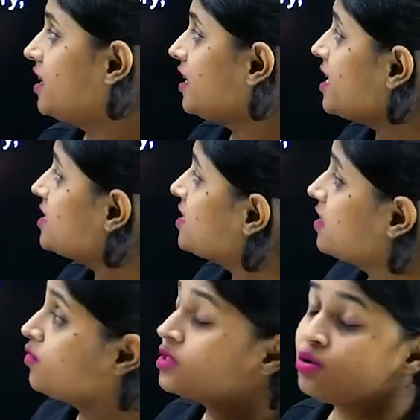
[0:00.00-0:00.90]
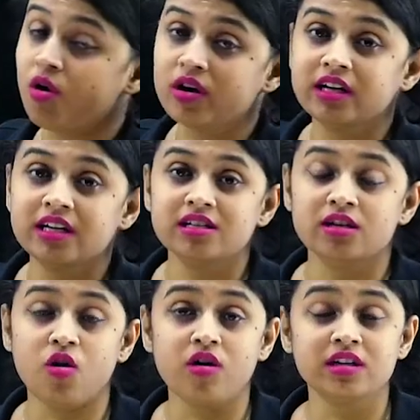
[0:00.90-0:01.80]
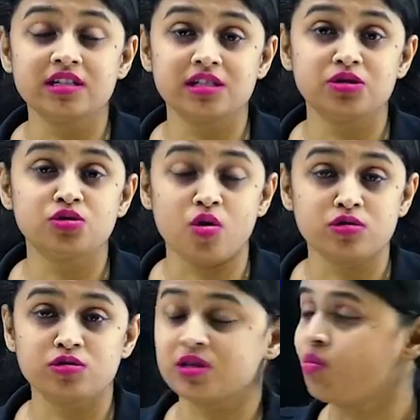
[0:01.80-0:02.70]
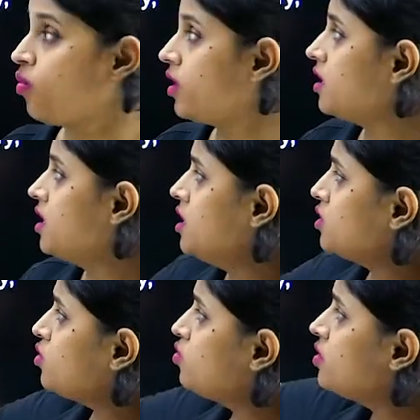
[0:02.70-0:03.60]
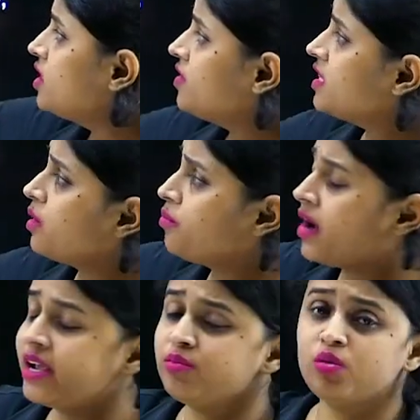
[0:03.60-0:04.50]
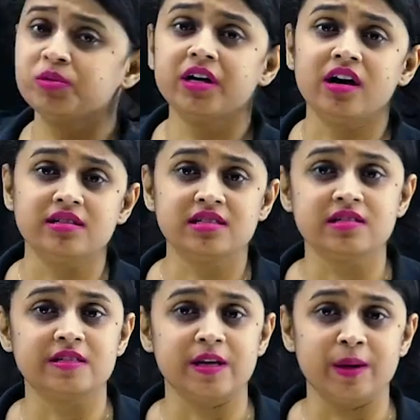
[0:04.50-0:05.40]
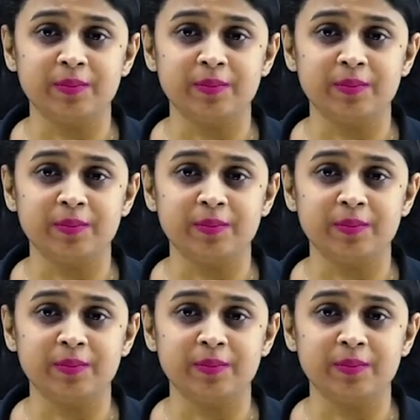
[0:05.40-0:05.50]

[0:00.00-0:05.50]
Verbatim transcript: Yes, there was longiness, longness to talk to someone. So you could even combine both the answers here.